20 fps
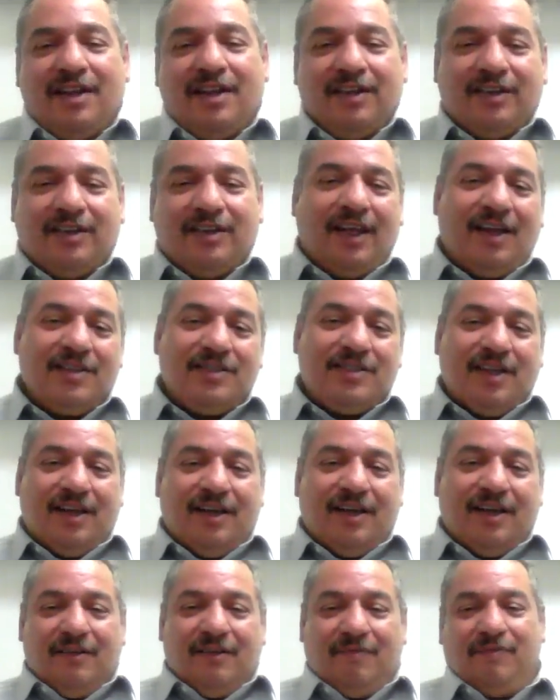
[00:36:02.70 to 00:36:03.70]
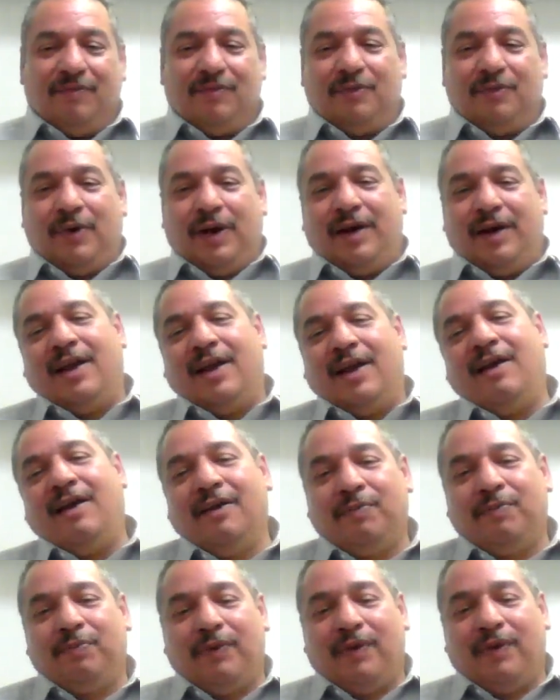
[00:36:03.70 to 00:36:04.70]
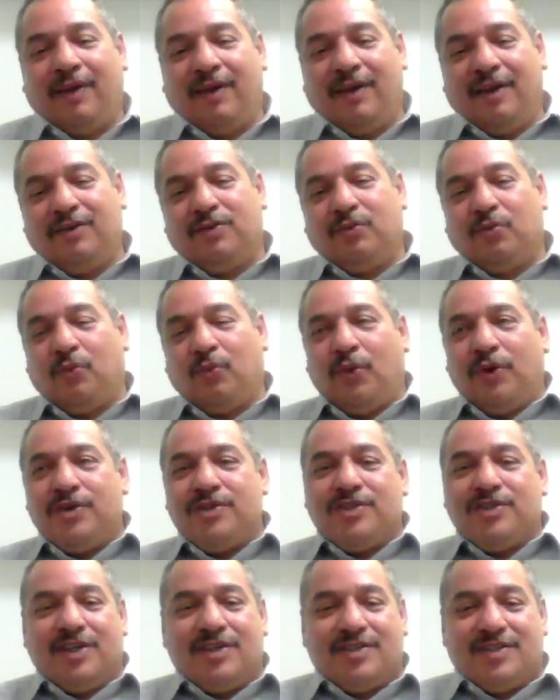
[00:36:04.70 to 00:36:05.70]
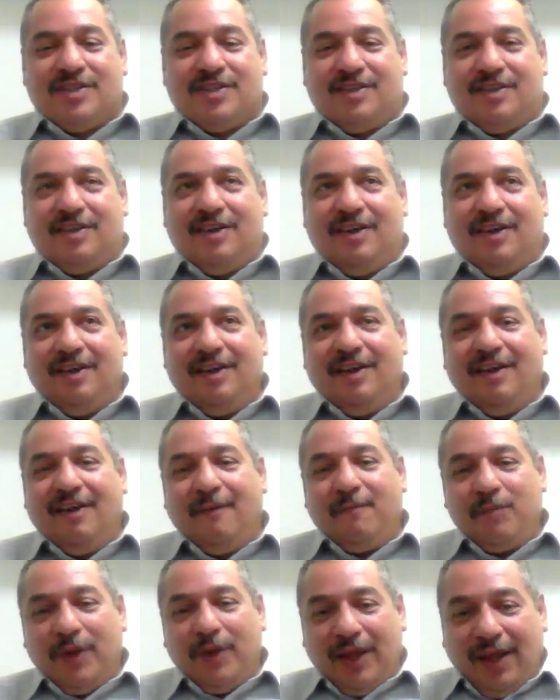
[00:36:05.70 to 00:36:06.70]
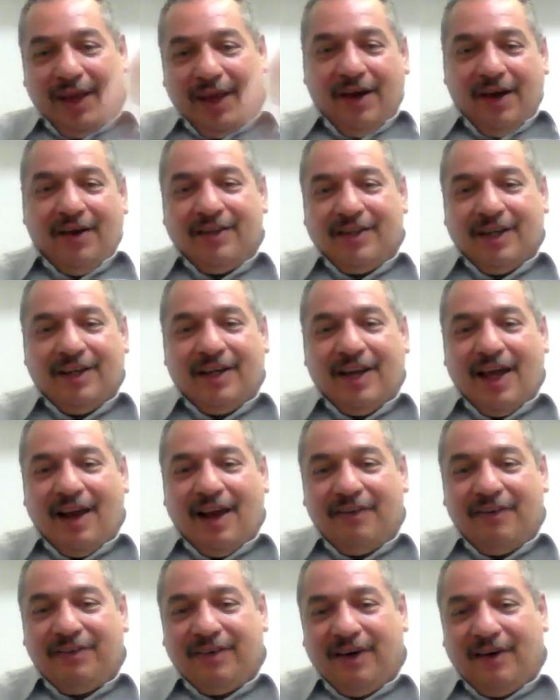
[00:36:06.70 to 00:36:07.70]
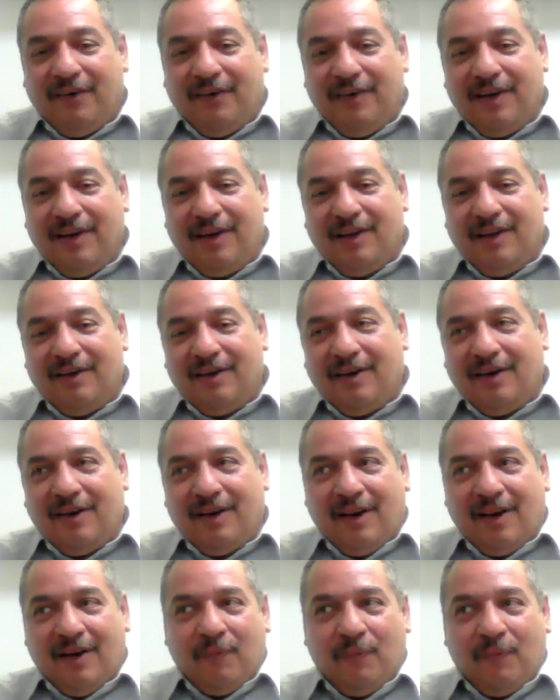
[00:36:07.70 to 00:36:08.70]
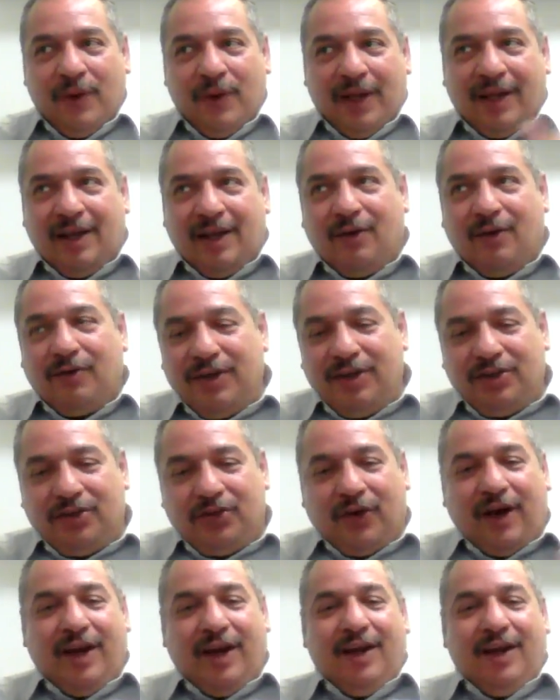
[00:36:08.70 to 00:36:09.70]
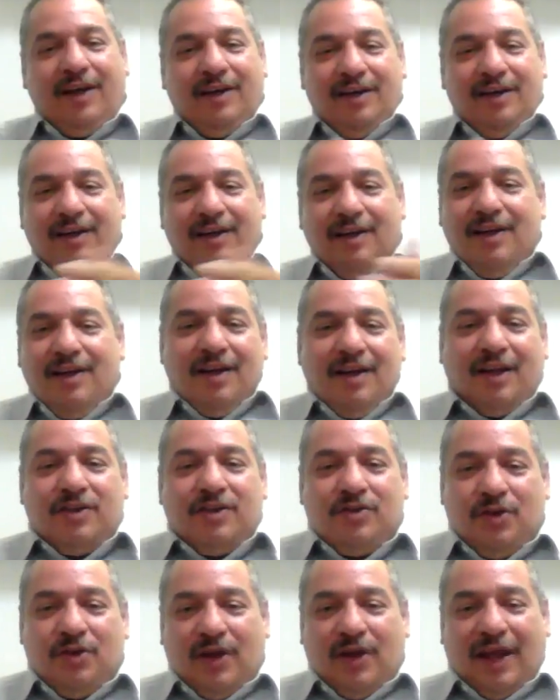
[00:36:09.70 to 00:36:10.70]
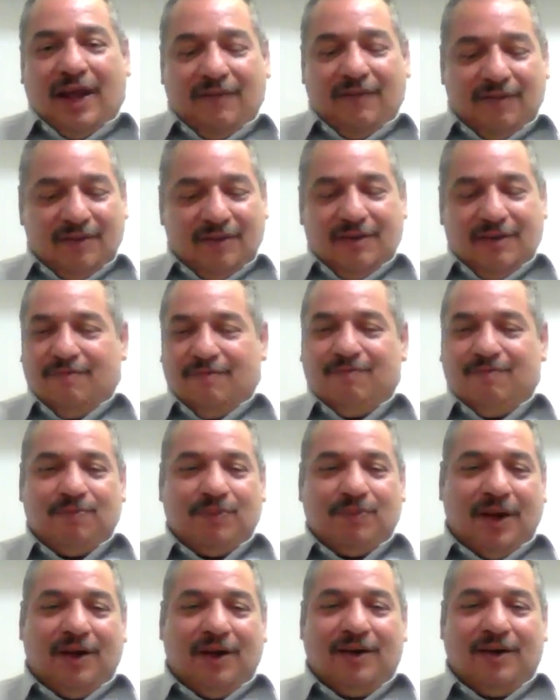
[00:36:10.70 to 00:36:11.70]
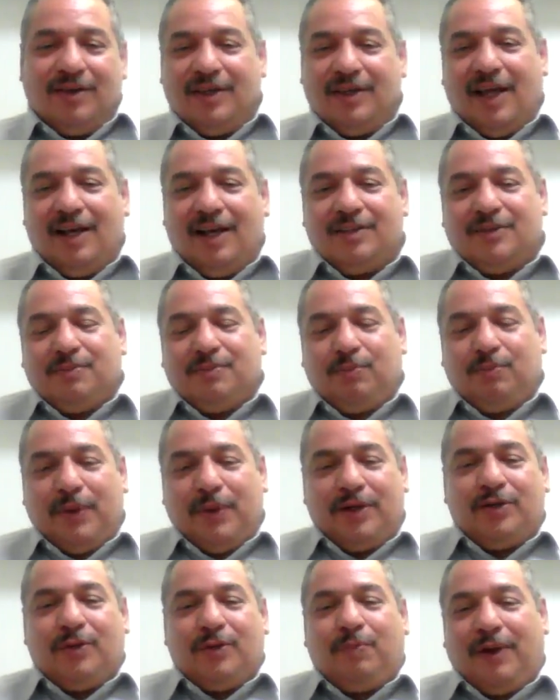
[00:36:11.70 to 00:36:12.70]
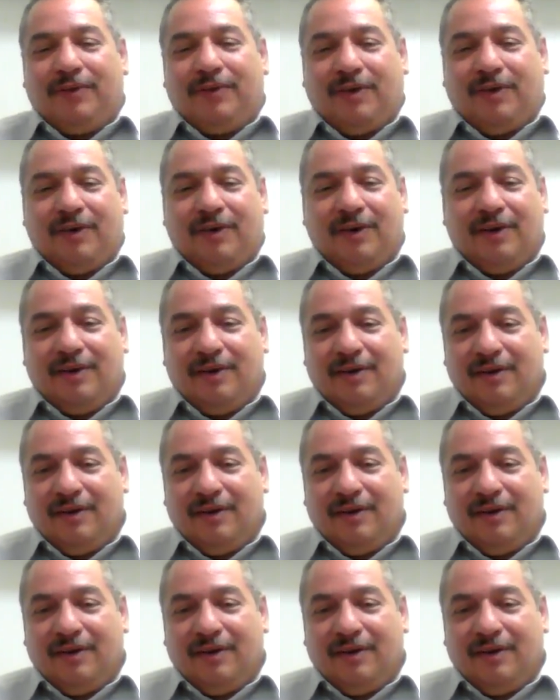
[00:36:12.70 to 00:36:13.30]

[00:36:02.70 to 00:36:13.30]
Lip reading: the other thing is that right now, because we're just here in the Dallas area, we can only train because you had here in the Dallas Metroplex area.